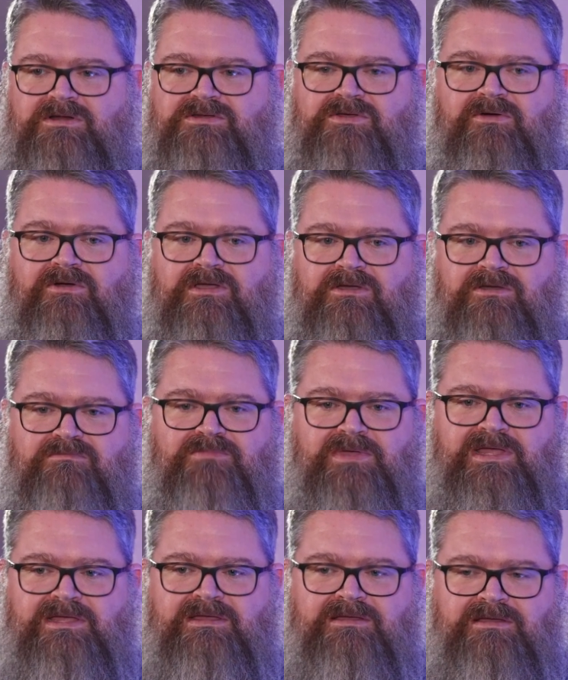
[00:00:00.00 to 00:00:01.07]
So it could
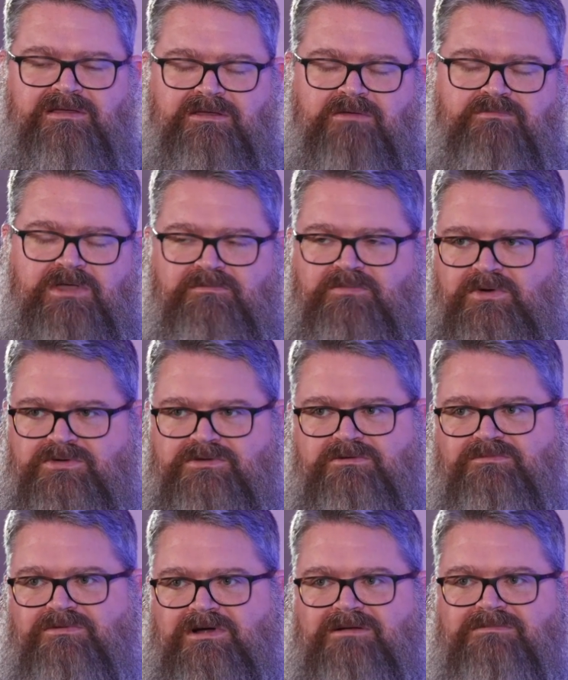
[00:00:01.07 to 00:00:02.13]
be a personal
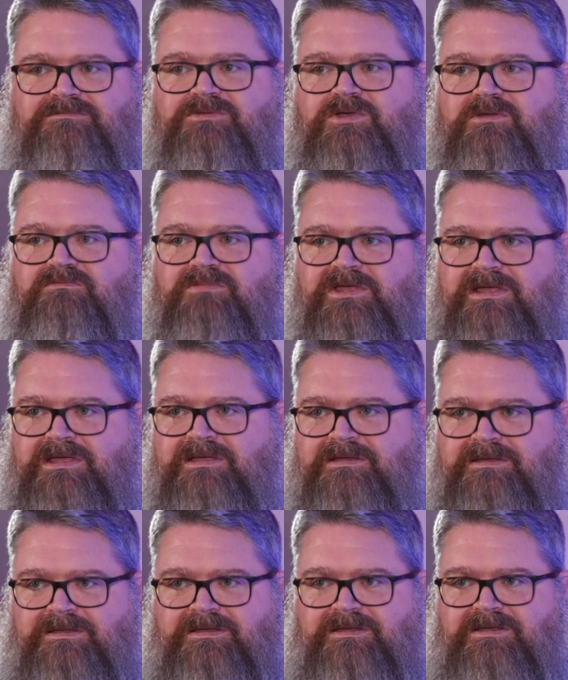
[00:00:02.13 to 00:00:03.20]
problem, could be
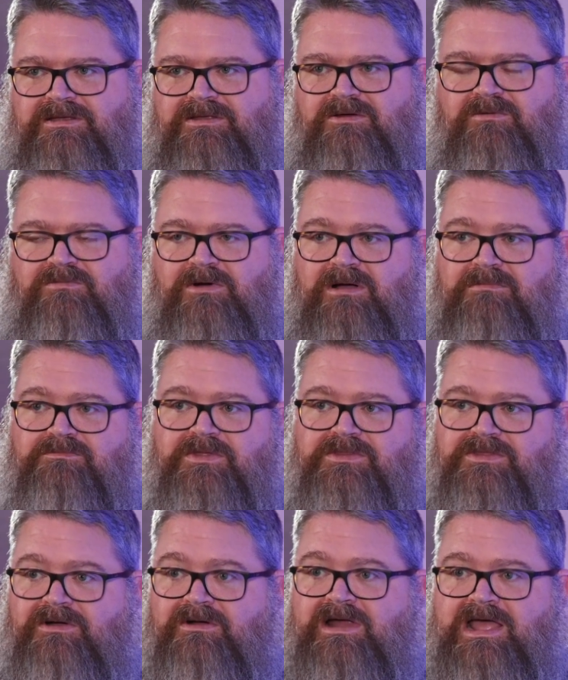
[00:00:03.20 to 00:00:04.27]
a problem that
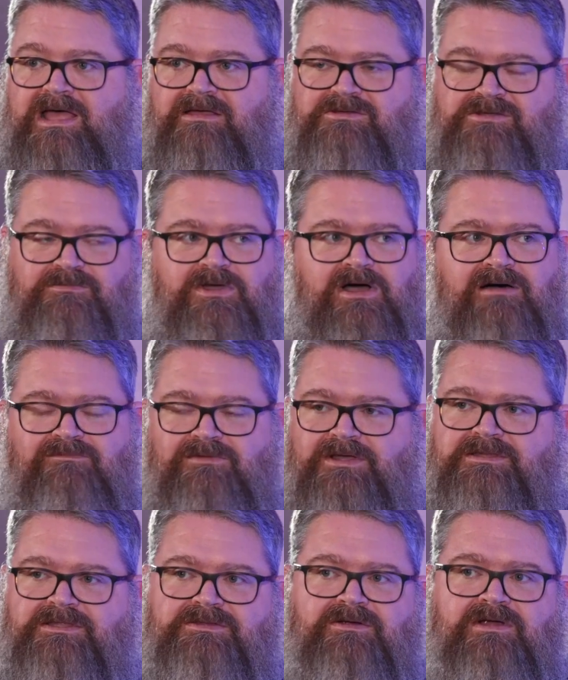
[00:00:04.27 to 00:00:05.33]
they're some conflict
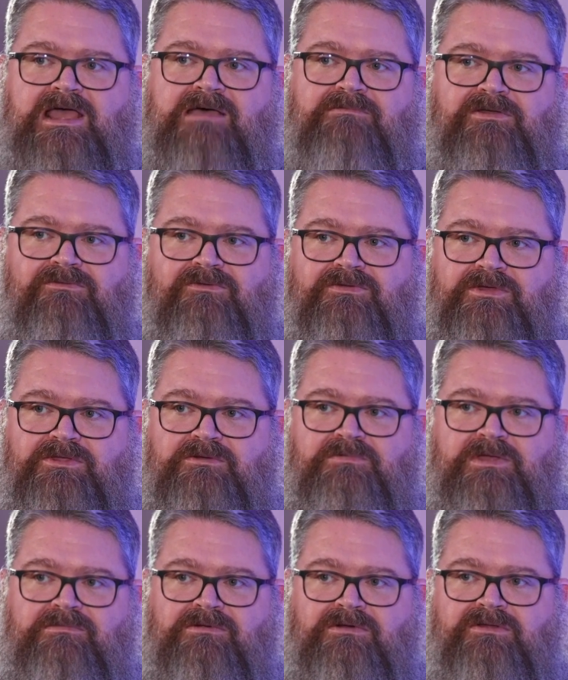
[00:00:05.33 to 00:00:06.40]
that they're having with other
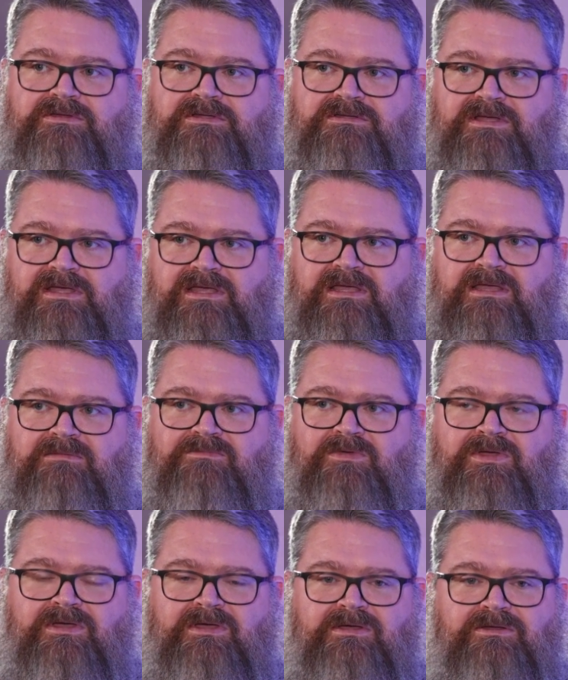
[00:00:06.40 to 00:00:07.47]
people on the team,
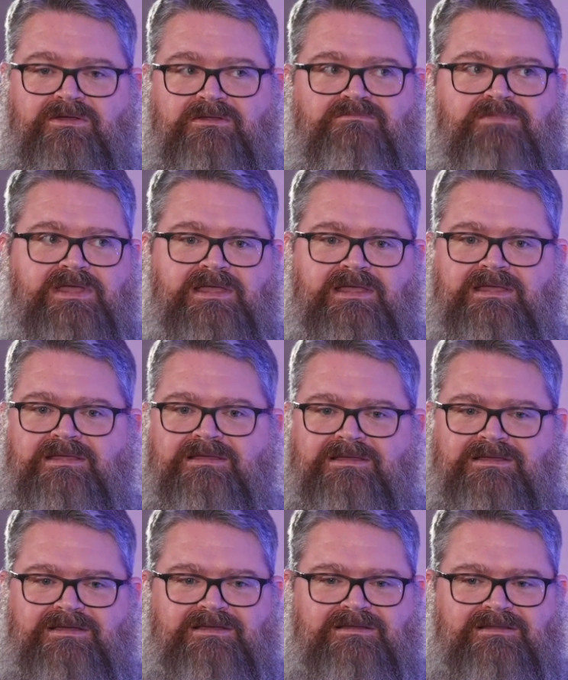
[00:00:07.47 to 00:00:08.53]
could be
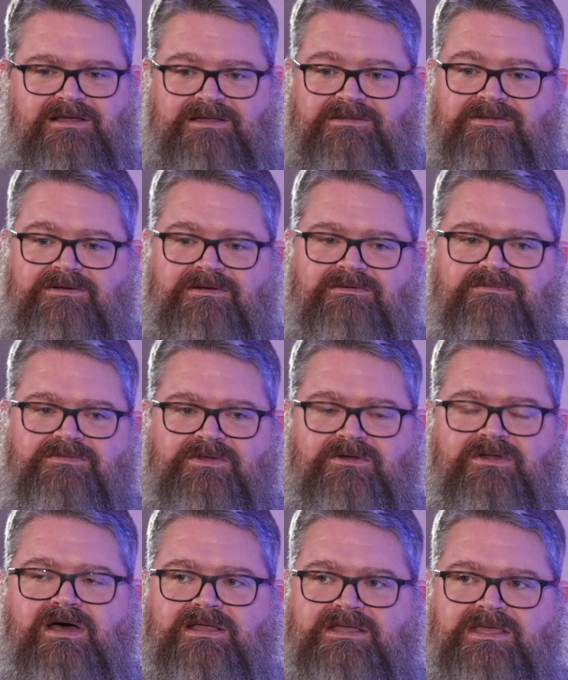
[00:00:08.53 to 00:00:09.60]
like they're
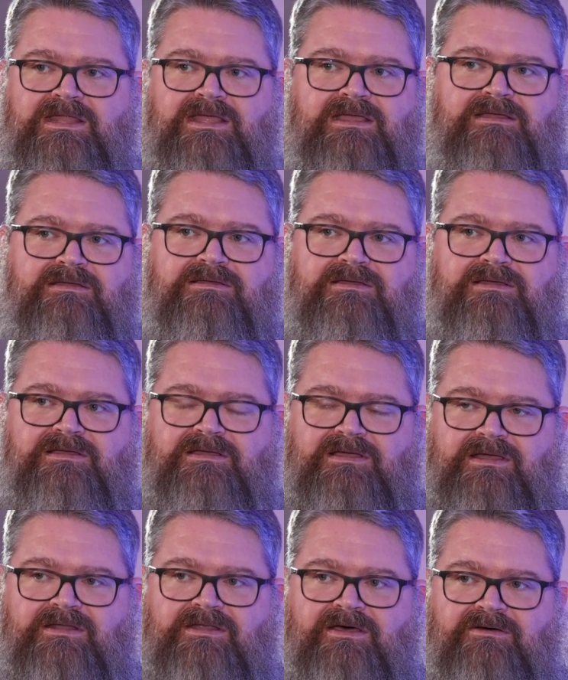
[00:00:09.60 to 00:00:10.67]
not getting
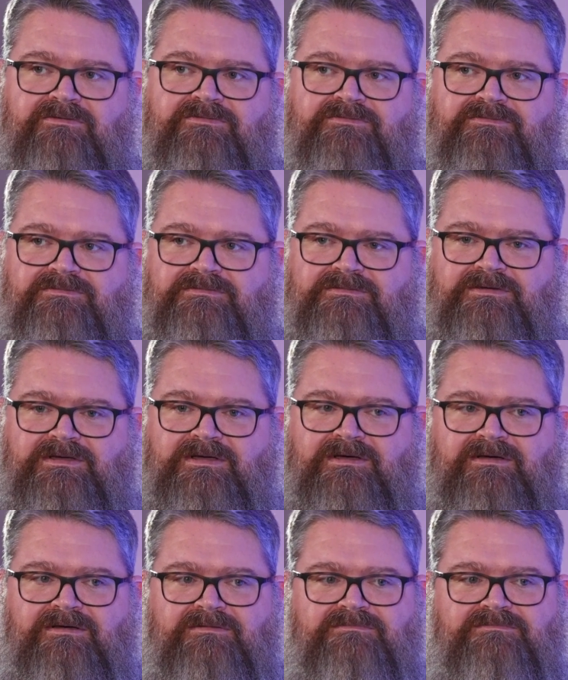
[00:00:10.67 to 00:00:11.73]
enough
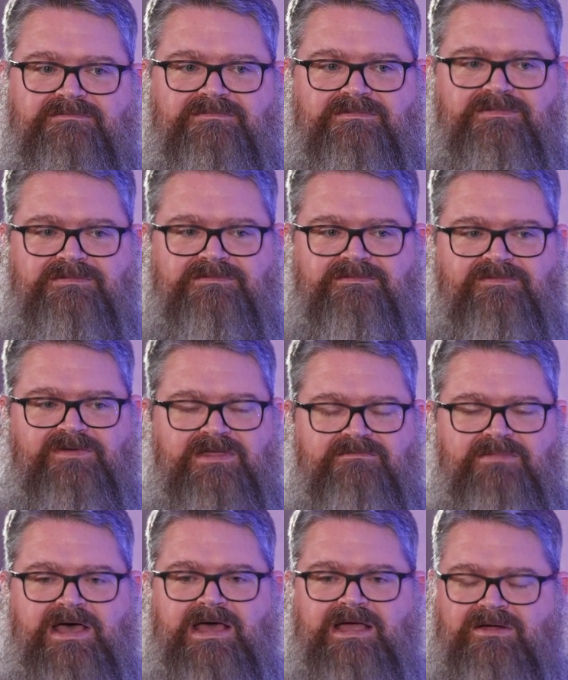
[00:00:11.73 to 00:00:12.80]

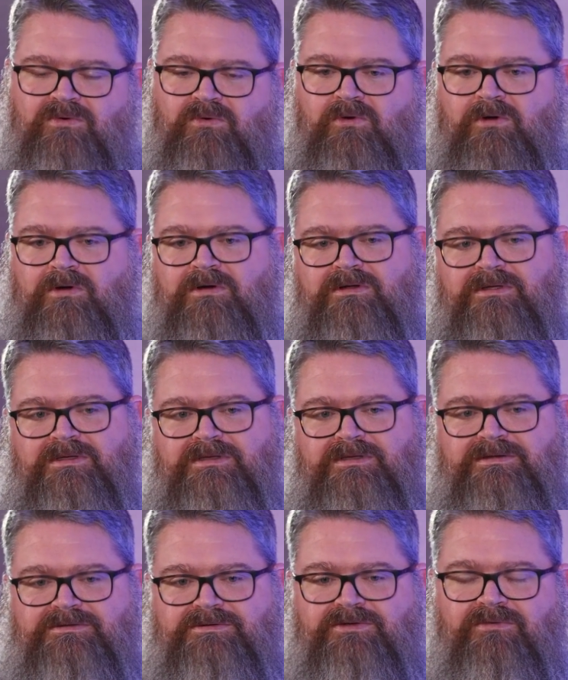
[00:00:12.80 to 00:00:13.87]
feedback or
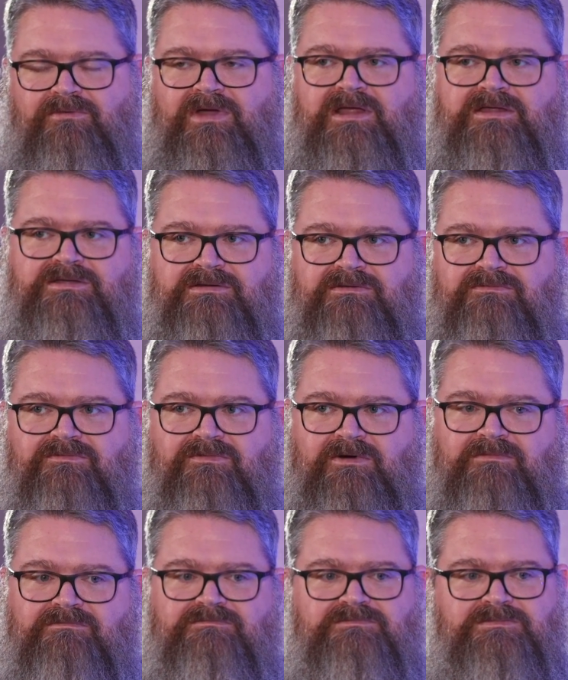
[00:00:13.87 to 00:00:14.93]
direction
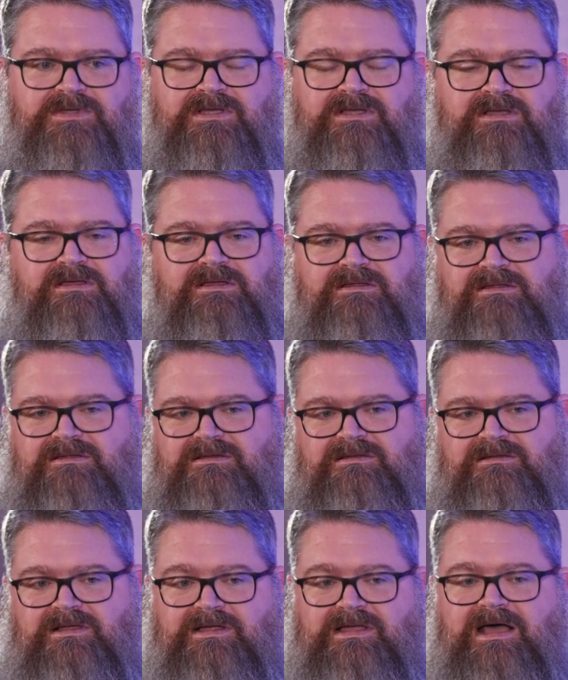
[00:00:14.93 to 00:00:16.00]
from,
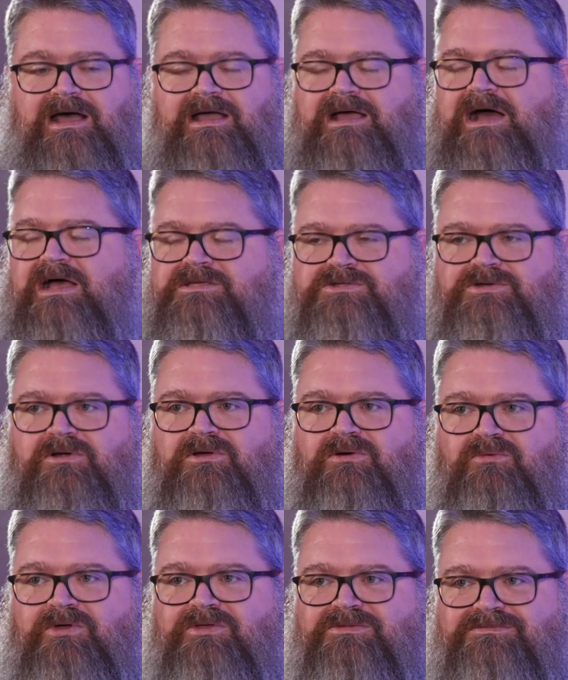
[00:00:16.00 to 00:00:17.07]
like I struggle
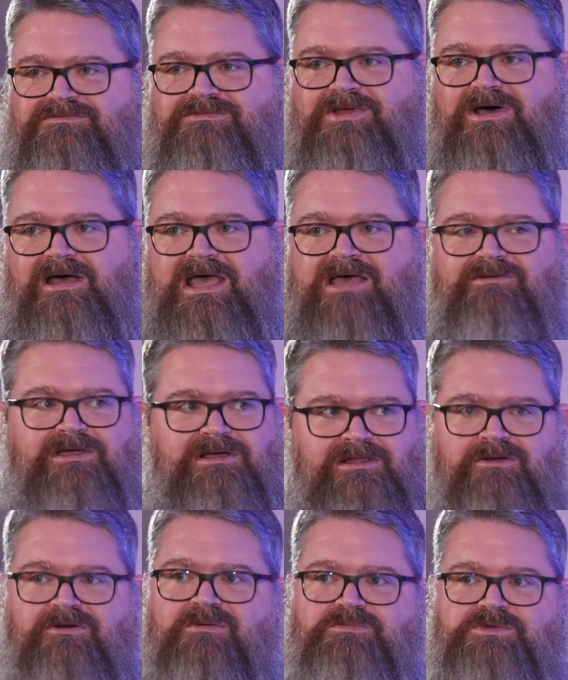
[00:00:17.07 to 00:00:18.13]
with not having
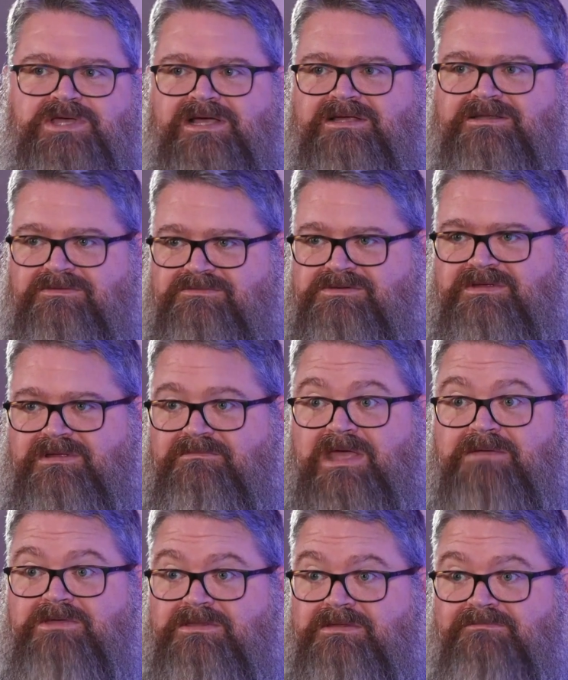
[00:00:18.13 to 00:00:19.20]
clear objectives, and
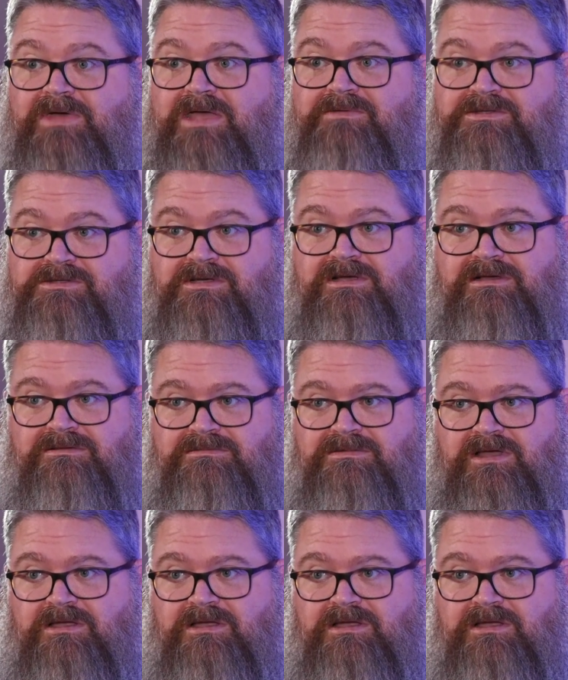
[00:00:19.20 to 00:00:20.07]
maybe it's a